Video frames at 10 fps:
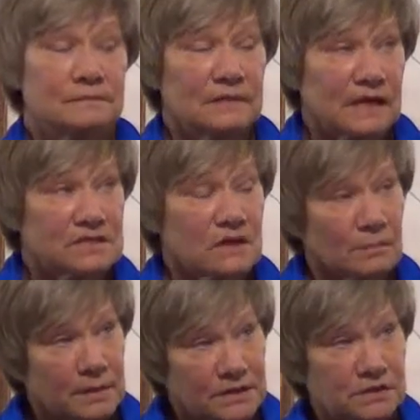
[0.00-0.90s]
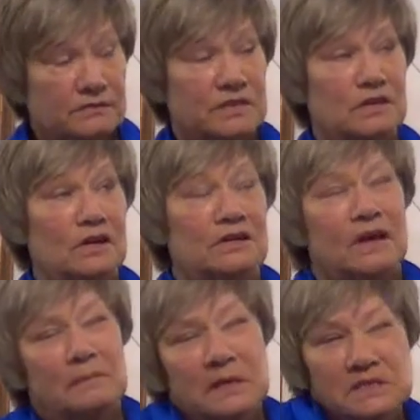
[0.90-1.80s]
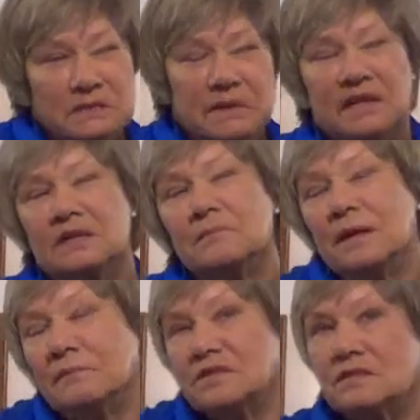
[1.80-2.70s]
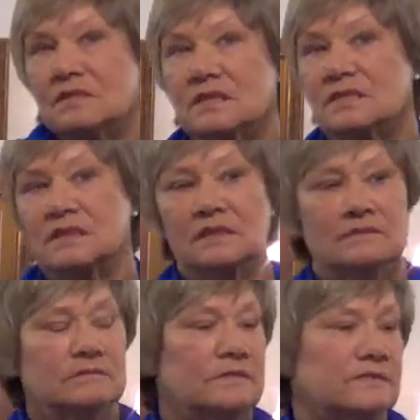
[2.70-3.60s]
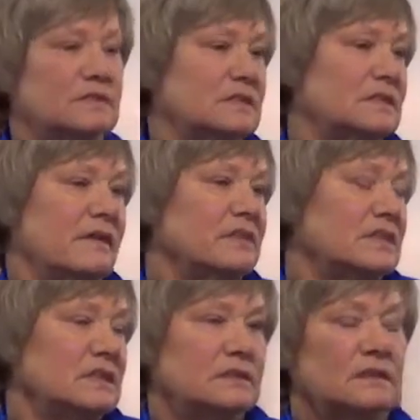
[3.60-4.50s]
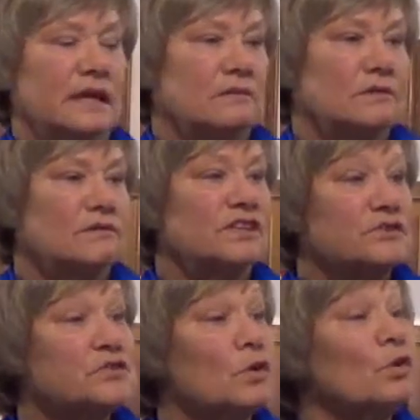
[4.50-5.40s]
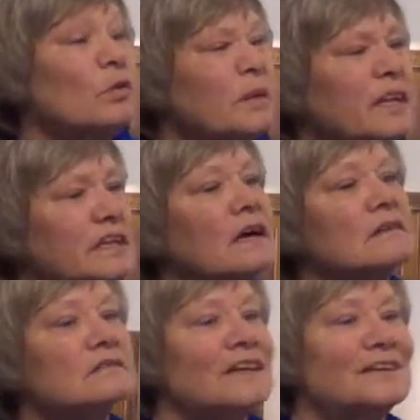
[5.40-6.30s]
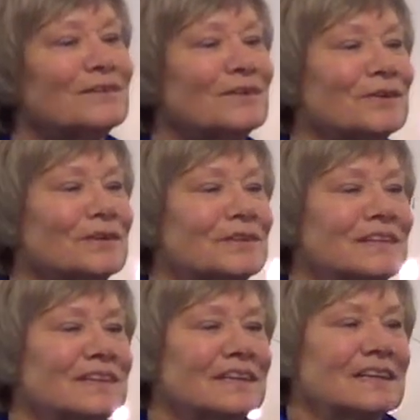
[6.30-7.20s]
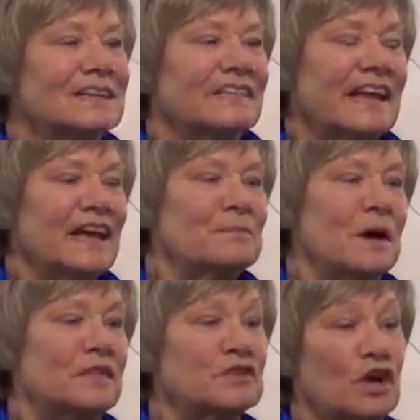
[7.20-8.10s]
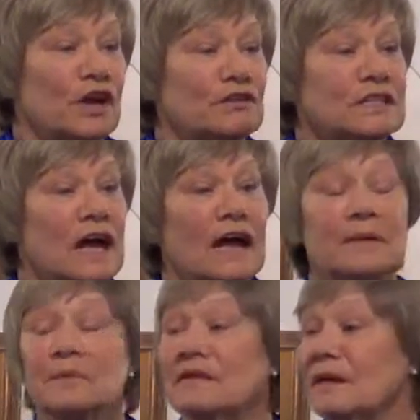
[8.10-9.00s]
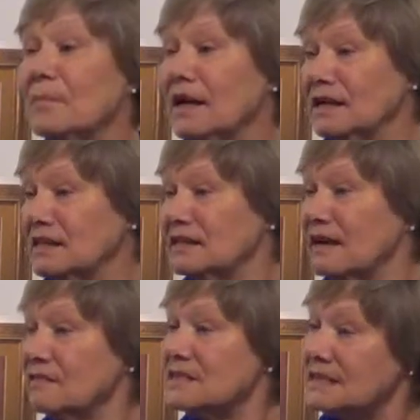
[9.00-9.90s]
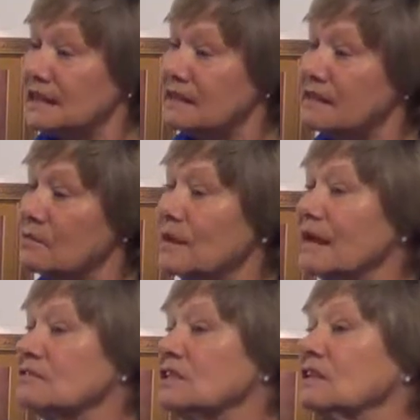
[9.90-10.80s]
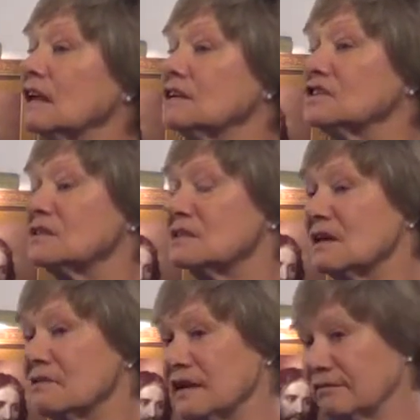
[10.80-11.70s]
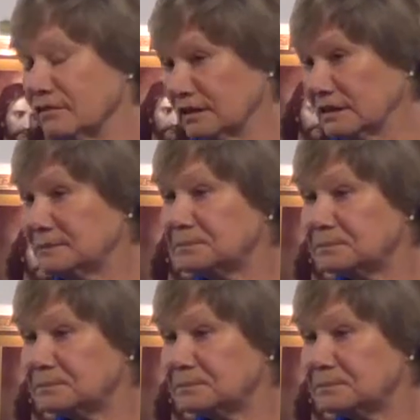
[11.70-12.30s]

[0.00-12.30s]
and I saw a picture of her daughter, I'm estimating maybe she's 16, 15, 17, I don't know, years old, but a young girl. They had mother-daughter time and they bonded. Every Sunday they went out to lunch in South Africa.